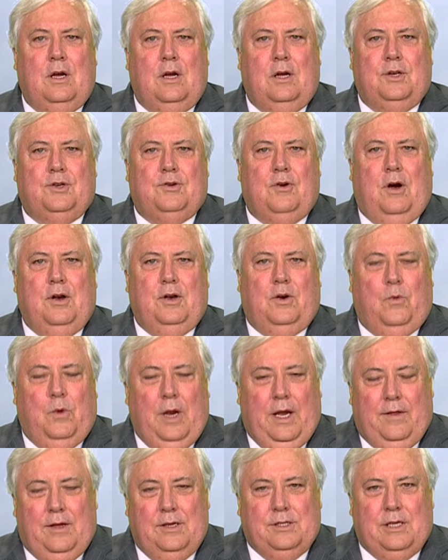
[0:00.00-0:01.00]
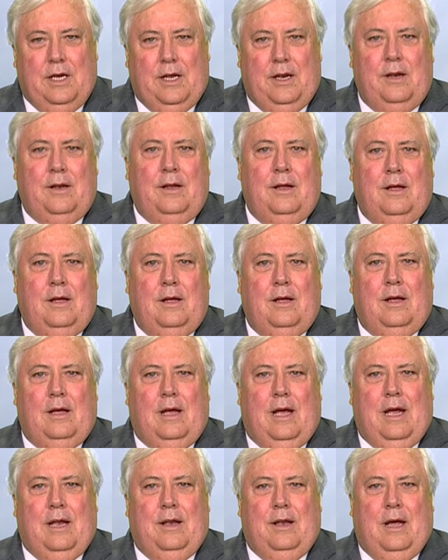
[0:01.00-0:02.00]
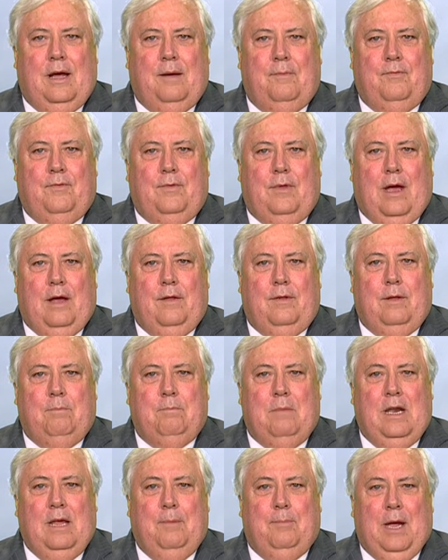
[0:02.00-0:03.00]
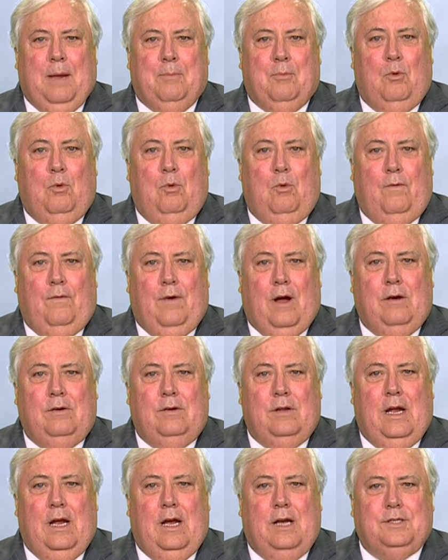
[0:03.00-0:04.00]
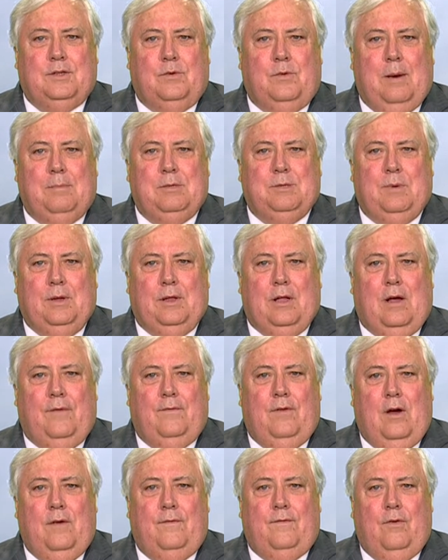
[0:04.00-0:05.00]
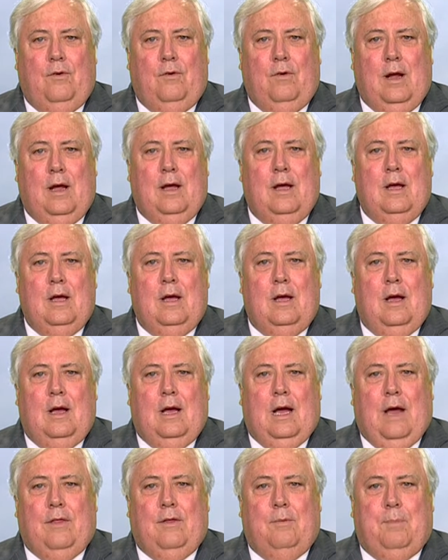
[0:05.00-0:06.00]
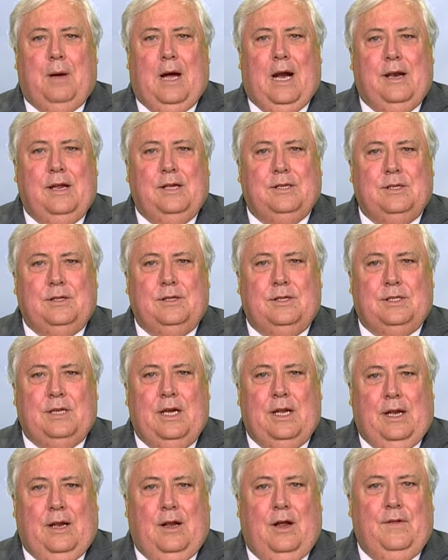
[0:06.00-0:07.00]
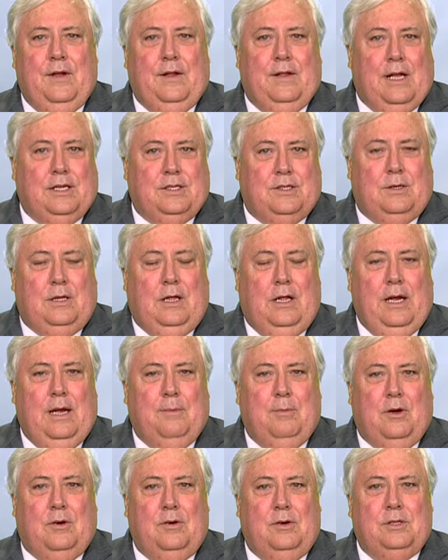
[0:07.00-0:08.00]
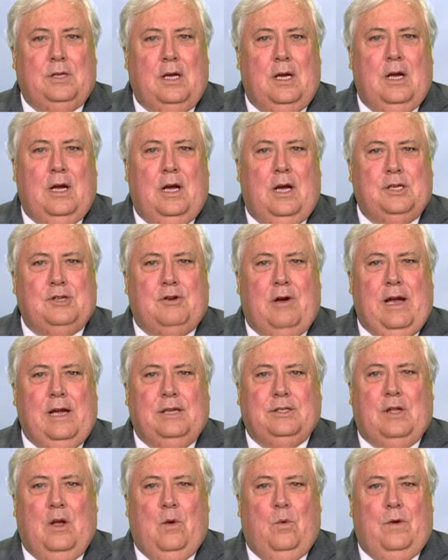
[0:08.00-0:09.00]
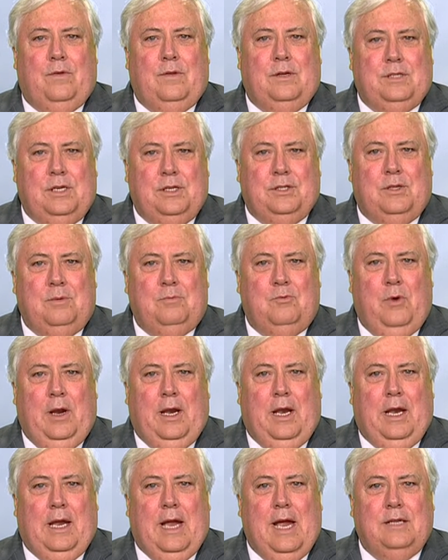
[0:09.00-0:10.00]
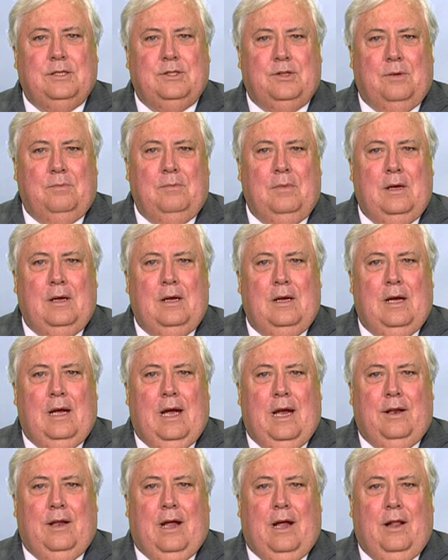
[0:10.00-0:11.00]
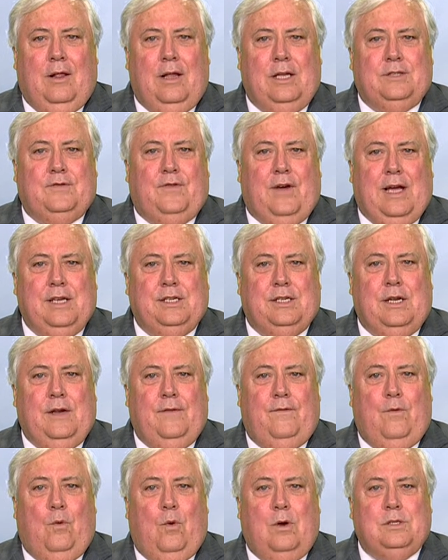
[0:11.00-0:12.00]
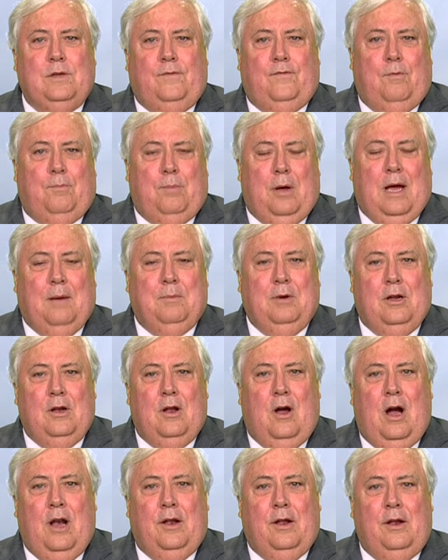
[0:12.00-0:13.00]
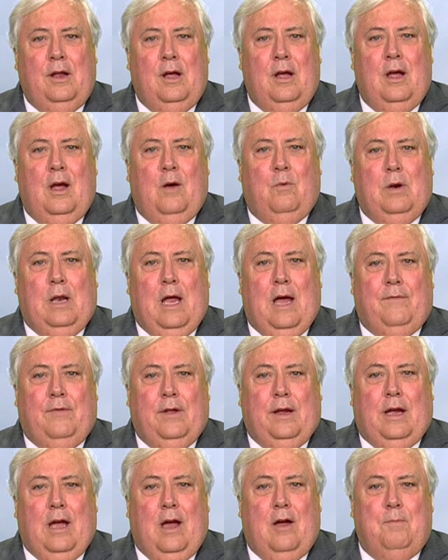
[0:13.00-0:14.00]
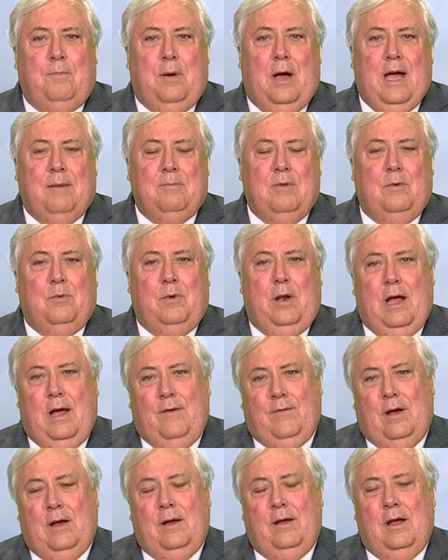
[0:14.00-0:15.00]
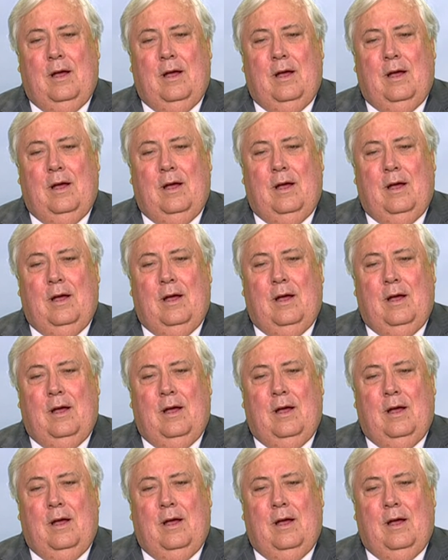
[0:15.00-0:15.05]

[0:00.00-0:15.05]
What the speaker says: trying to rig the Senate. And many people will vote in the House of Reps, but they'll vote for other parties in the Senate. I think that's clear because Australians don't want the system rigged against them. And let's face it, if it wasn't for Palmer United, we'd have the co-payment, we'd have a